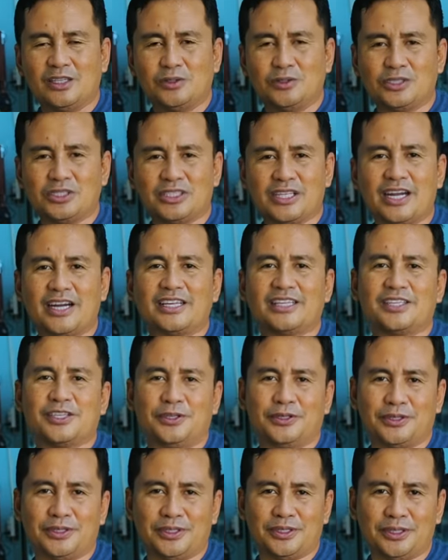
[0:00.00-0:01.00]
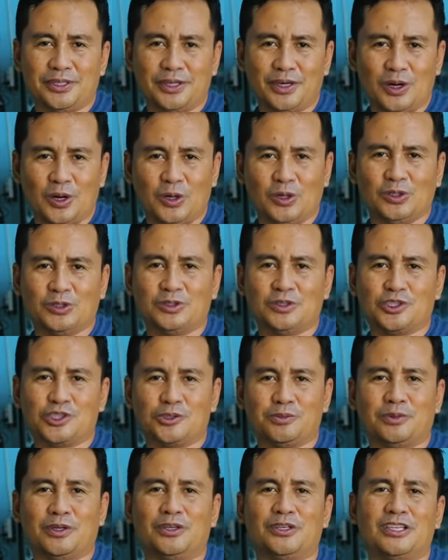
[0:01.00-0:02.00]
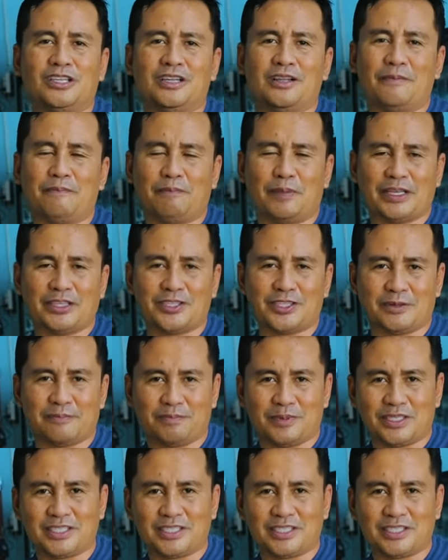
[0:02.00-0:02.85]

to start your own small pet shop